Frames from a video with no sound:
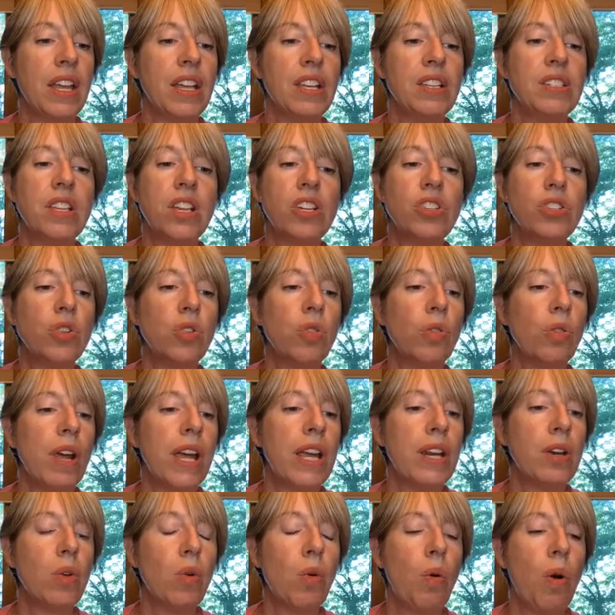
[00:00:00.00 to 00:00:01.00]
Such
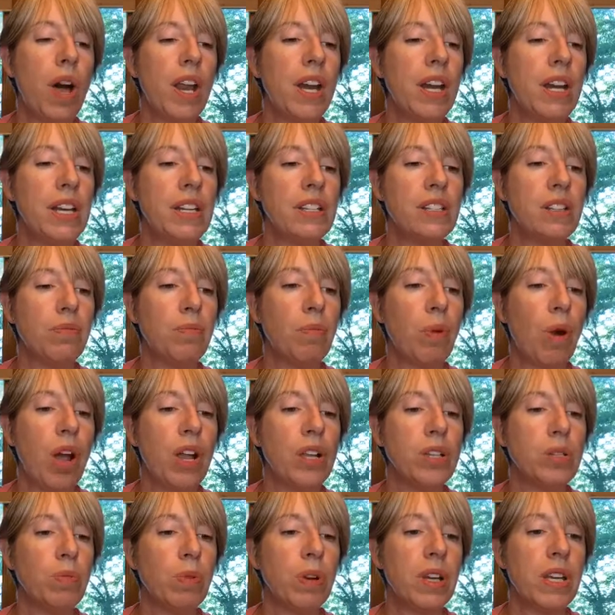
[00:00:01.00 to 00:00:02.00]
great quantities of
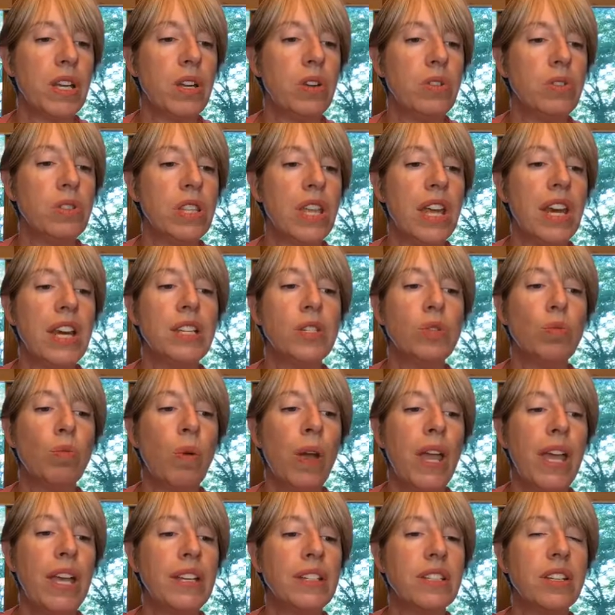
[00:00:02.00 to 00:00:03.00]
bronze were used that its
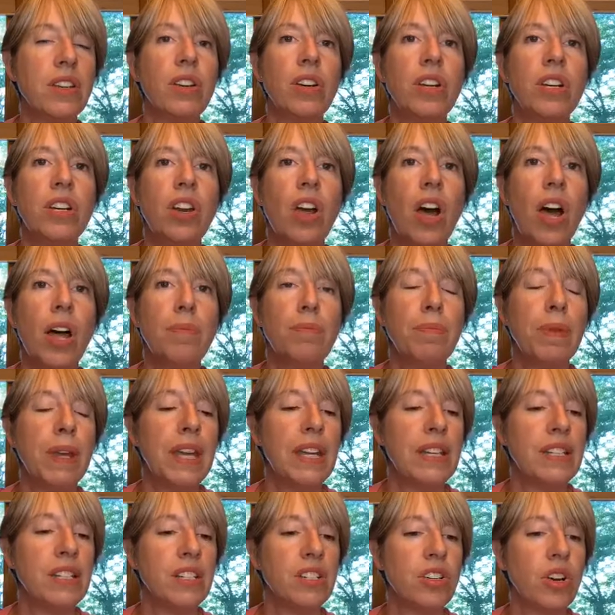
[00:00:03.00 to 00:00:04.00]
weight could not
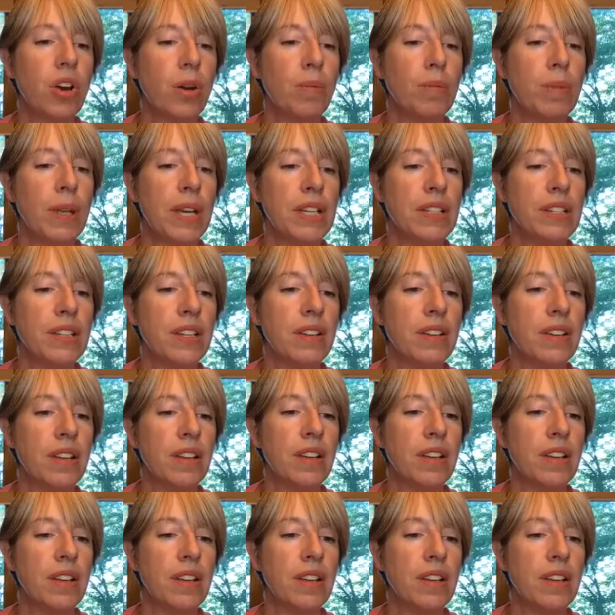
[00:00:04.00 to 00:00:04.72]
be determined.